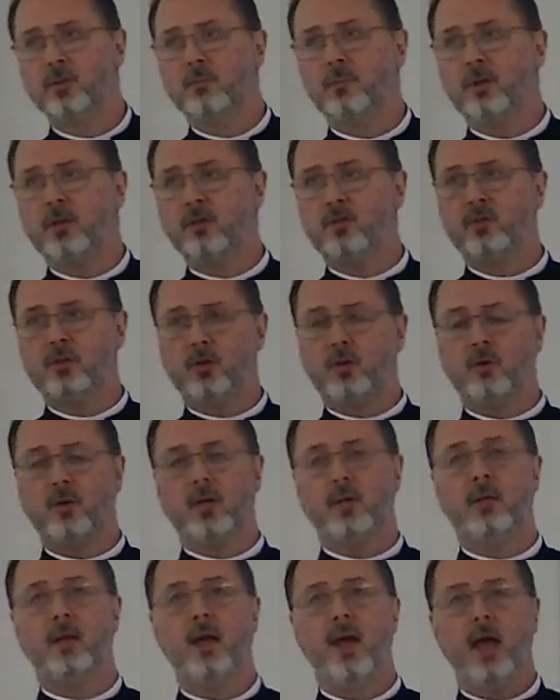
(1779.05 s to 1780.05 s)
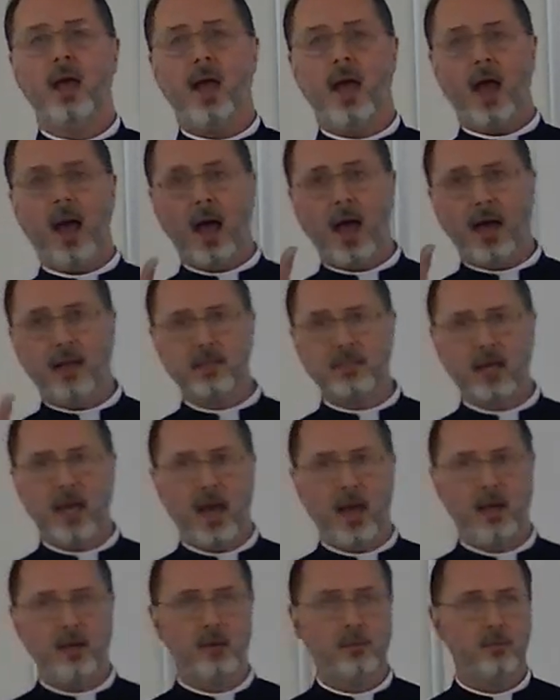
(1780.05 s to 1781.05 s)
to be doing as
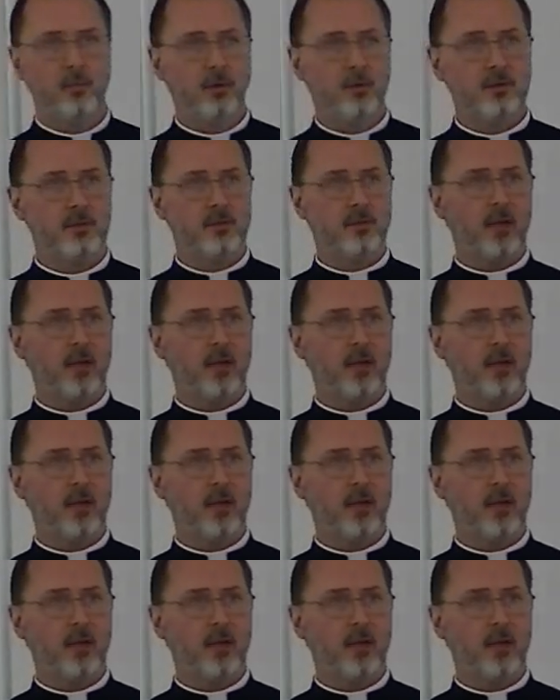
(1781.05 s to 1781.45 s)
animals.